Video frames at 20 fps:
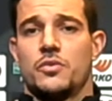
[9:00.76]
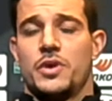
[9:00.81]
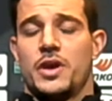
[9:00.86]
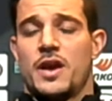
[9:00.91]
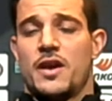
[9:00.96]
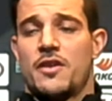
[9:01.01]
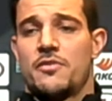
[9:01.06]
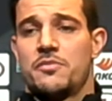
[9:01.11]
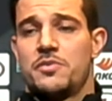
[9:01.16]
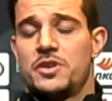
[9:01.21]
We
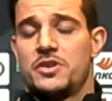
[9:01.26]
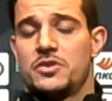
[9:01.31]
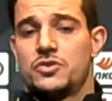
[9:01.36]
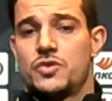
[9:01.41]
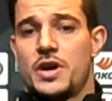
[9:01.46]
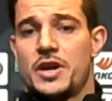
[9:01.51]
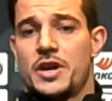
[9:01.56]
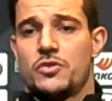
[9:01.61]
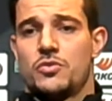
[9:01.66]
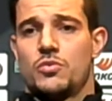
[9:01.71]
have been
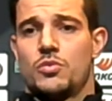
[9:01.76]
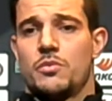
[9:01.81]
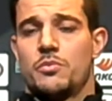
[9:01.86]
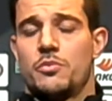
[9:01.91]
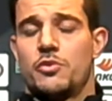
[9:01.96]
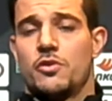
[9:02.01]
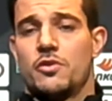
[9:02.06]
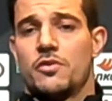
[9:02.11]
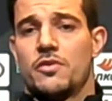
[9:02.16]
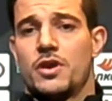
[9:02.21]
trying to
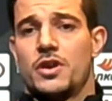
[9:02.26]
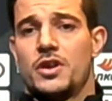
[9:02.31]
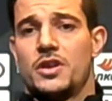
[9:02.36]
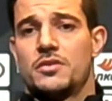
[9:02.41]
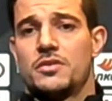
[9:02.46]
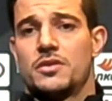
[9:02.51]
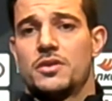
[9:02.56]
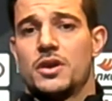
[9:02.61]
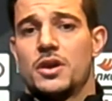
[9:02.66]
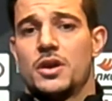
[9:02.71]
improve on
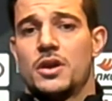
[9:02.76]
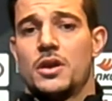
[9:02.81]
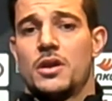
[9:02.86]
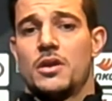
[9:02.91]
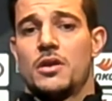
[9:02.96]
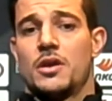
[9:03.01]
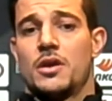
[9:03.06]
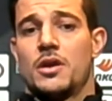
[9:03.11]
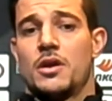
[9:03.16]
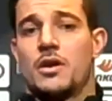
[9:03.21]
it,
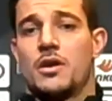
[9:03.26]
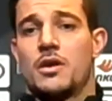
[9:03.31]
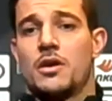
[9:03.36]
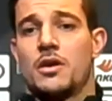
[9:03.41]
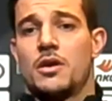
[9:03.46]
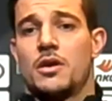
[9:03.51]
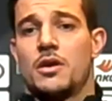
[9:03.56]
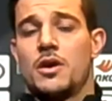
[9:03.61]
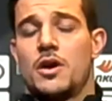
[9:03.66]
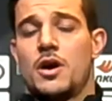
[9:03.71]
and
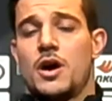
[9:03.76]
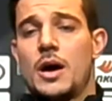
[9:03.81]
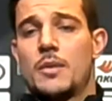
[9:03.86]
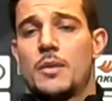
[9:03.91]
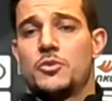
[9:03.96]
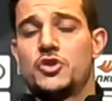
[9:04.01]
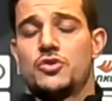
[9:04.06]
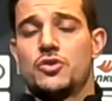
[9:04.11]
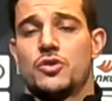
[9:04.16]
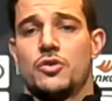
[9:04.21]

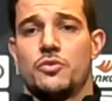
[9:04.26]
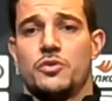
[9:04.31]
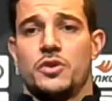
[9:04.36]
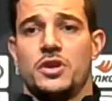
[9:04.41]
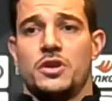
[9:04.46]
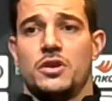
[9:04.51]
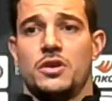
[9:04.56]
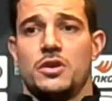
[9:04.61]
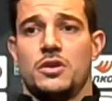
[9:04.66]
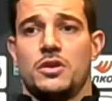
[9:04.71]
I'm sure
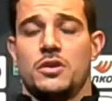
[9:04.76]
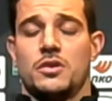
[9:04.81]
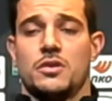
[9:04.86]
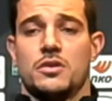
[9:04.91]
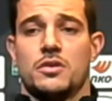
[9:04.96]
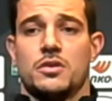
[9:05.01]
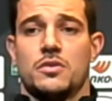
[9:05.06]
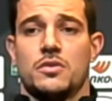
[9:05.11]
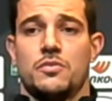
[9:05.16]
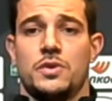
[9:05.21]
we
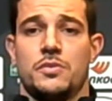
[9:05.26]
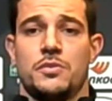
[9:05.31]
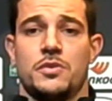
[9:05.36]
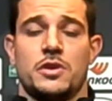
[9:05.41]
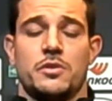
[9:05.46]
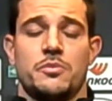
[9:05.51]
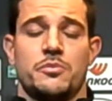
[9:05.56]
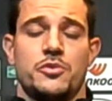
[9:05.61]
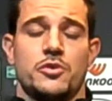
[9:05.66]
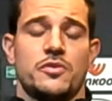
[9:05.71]

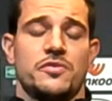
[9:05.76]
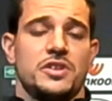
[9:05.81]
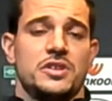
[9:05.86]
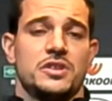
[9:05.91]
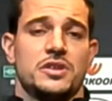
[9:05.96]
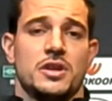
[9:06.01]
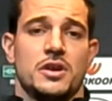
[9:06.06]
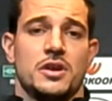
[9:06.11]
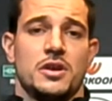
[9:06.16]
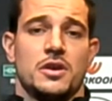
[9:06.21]
will improve
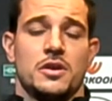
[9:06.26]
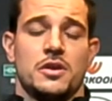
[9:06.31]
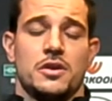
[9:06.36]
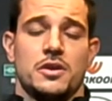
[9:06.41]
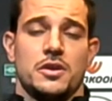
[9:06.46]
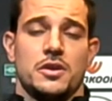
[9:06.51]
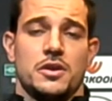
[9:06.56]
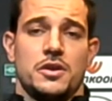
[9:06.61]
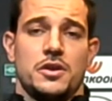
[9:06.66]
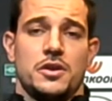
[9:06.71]
in
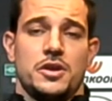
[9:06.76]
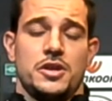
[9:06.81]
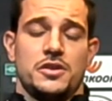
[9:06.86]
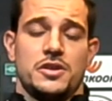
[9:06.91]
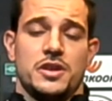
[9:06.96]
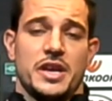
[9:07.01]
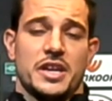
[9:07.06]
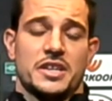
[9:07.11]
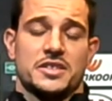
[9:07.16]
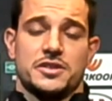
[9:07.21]

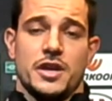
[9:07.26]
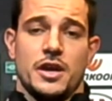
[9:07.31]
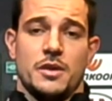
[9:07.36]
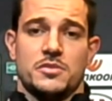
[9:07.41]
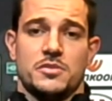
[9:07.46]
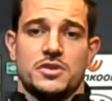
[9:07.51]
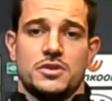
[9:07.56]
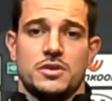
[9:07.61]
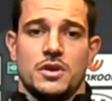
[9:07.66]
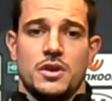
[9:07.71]
the next
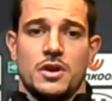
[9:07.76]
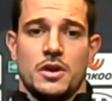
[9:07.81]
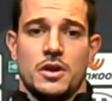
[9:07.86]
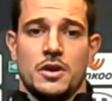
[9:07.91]
games.